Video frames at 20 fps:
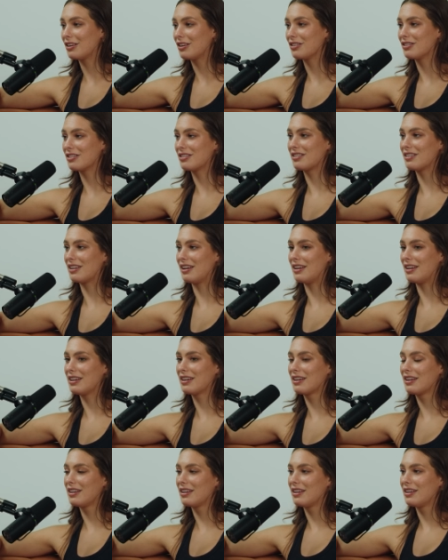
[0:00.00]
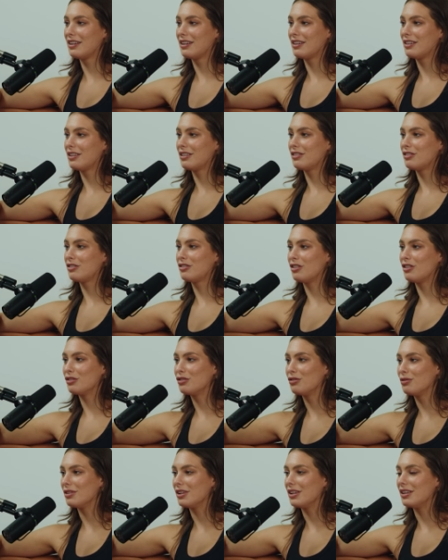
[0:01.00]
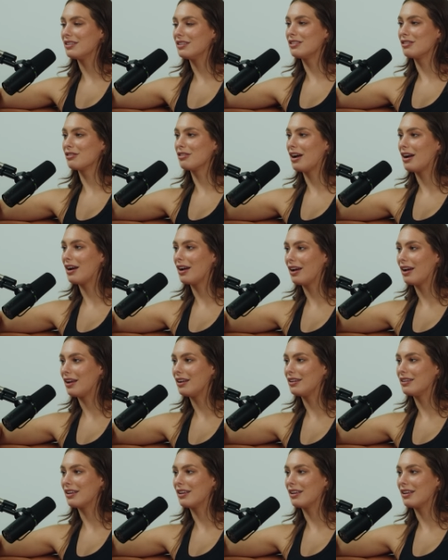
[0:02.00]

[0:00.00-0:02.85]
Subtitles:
just like so sweet, so kind.